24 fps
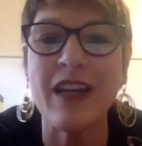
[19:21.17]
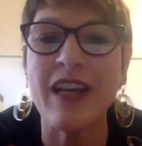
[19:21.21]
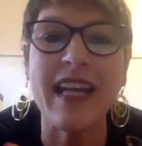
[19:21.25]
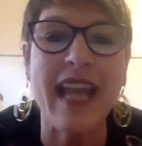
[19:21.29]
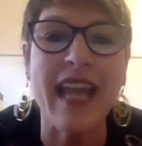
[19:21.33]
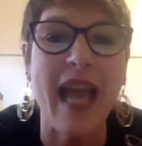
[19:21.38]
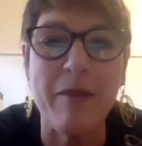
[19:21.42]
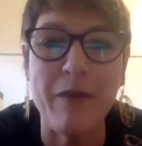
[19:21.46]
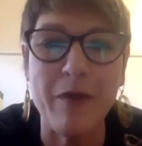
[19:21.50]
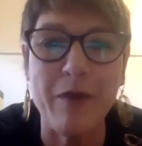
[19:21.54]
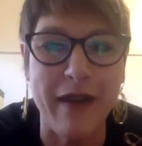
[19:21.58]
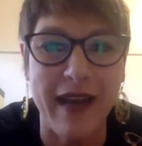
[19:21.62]

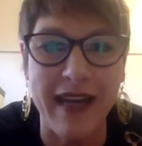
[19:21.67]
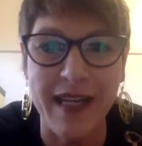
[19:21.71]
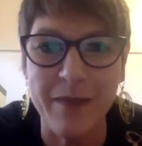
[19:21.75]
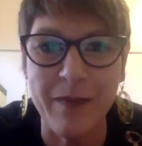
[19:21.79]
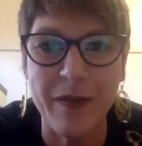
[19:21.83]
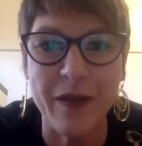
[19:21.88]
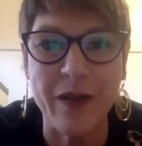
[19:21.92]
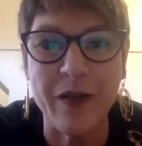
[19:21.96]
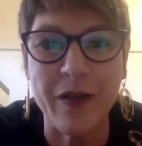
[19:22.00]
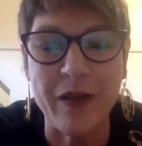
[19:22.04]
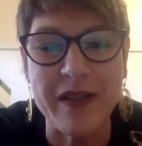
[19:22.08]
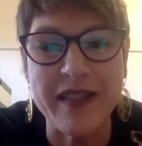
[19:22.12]

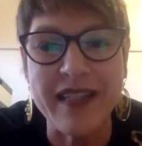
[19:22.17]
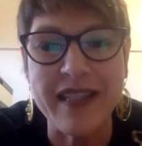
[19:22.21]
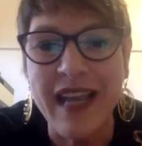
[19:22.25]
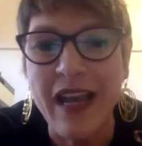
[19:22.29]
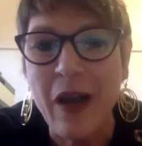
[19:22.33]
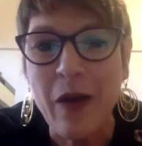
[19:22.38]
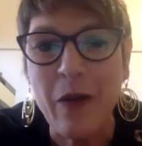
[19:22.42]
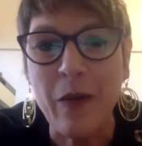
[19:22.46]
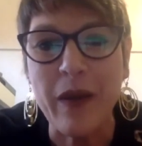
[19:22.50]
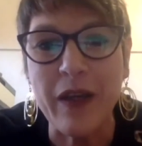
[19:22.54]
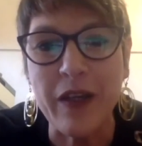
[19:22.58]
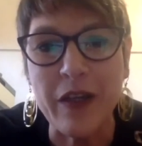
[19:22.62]
collaborate because
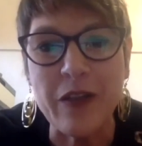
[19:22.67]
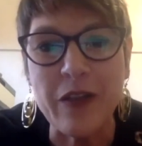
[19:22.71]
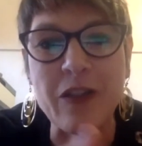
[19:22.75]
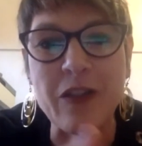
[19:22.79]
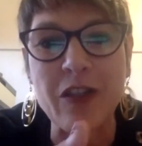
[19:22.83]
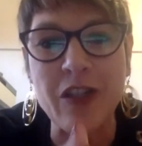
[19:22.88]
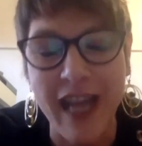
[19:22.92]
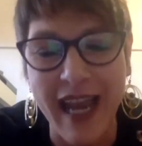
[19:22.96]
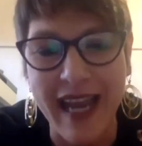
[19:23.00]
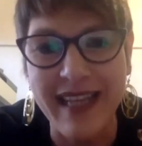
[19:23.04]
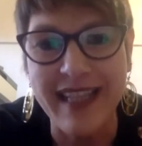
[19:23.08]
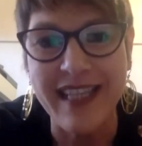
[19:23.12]
when you
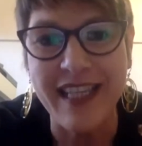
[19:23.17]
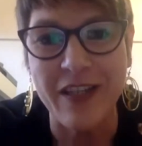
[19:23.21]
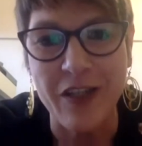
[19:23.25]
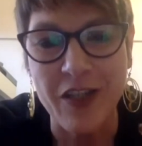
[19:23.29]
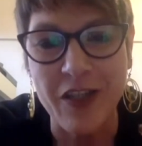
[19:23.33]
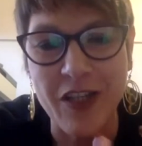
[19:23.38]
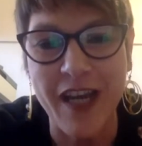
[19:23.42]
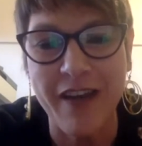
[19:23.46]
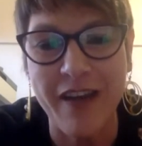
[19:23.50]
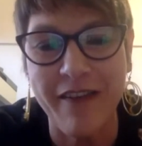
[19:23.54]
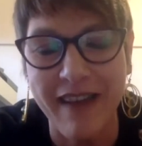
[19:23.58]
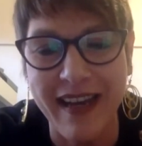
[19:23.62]
chat and
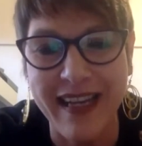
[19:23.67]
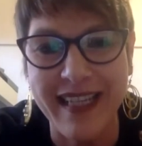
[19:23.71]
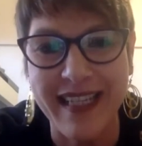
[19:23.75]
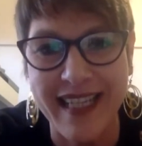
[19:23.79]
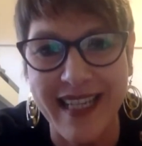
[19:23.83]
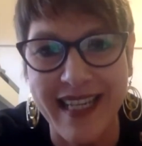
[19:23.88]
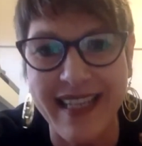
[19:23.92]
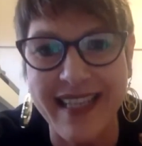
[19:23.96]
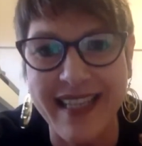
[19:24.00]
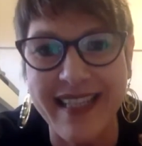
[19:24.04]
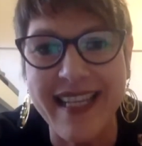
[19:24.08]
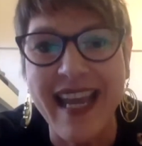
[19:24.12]
share
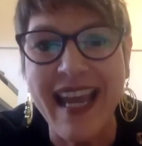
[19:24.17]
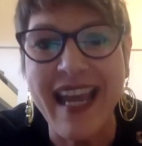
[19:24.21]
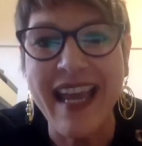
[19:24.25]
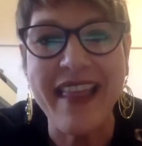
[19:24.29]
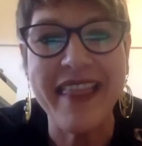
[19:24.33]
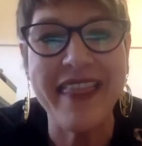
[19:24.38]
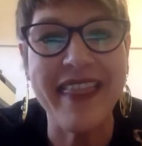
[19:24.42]
ideas